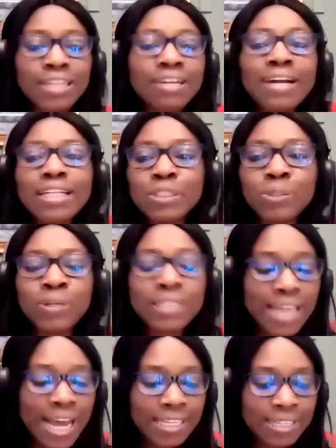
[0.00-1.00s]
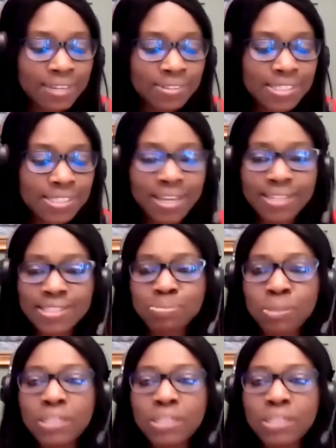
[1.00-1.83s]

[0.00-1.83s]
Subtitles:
Generally, you don't need IELTS,